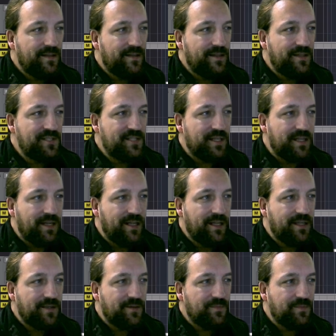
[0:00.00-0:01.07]
it's
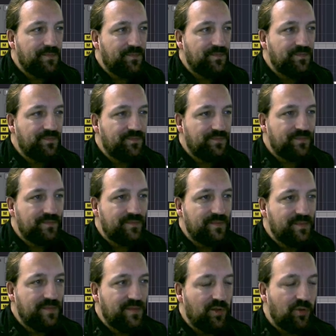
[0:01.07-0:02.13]
like
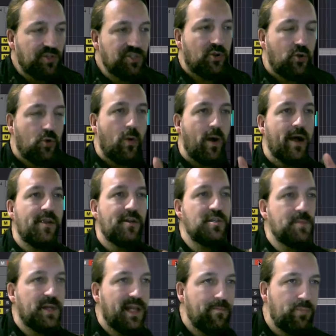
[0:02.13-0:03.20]
also choirs,
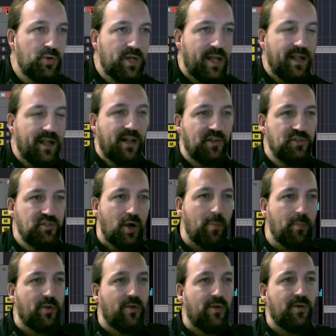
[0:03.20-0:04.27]
but I put like a
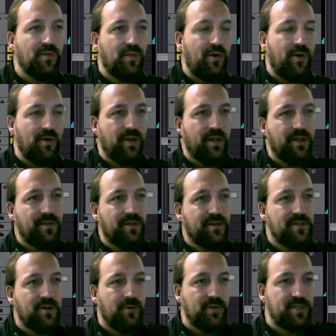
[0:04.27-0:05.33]
chopper on it,
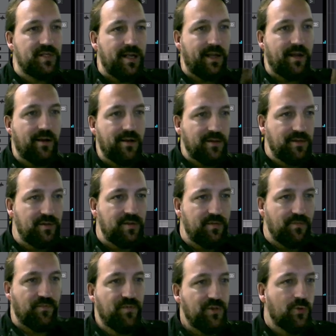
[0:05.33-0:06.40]
so it's like
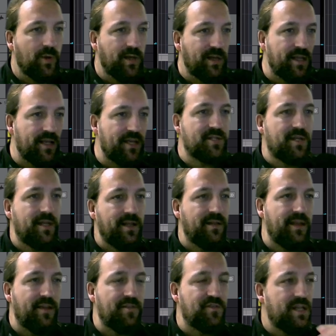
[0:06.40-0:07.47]
doing this, and
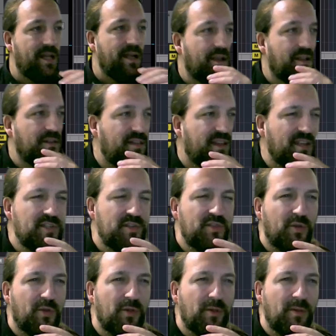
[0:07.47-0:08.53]
it gives like a
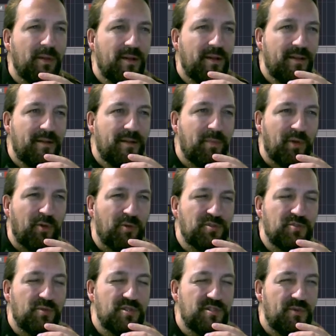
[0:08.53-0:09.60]
digital but
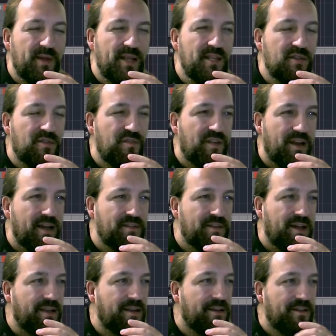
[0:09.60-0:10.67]
also a strange effect.
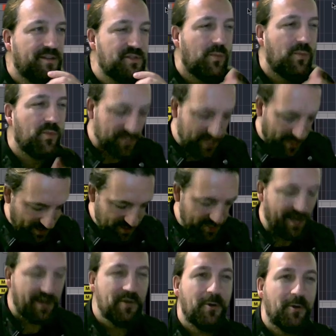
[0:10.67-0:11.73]
Like it's almost like
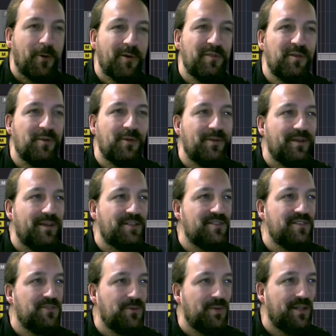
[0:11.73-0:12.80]
techno if you
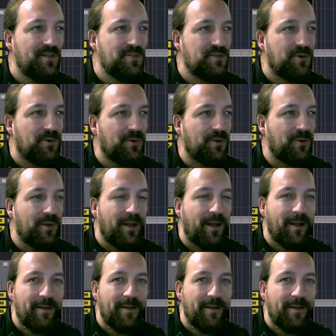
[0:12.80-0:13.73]
listen to it in solo. Like.